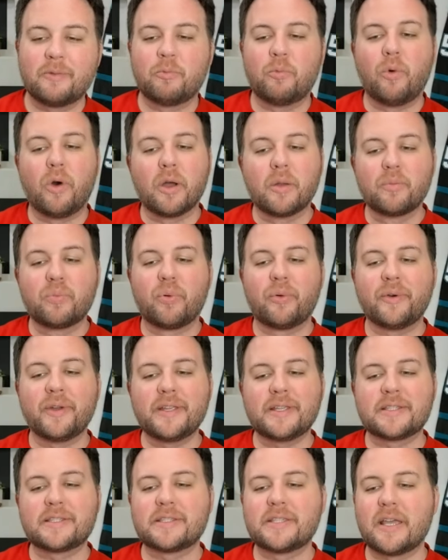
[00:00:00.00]

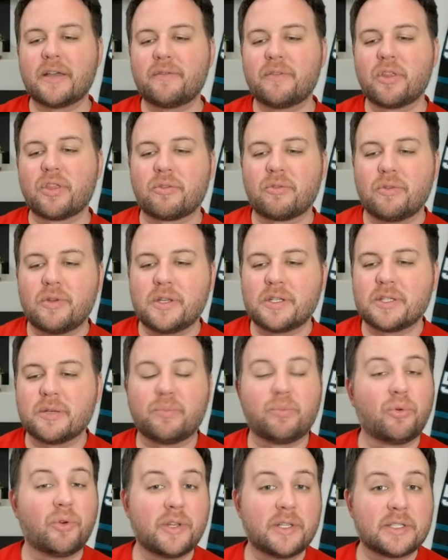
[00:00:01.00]
1.73 to
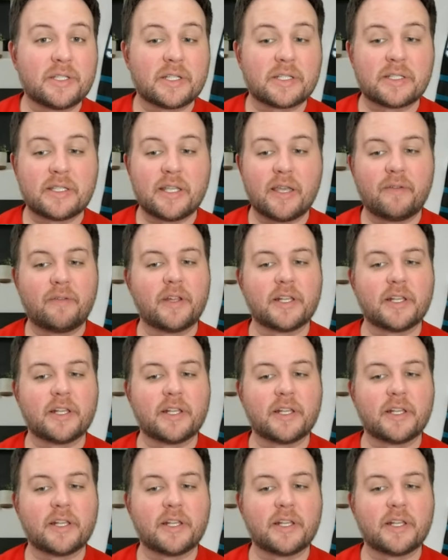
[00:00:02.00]
0.67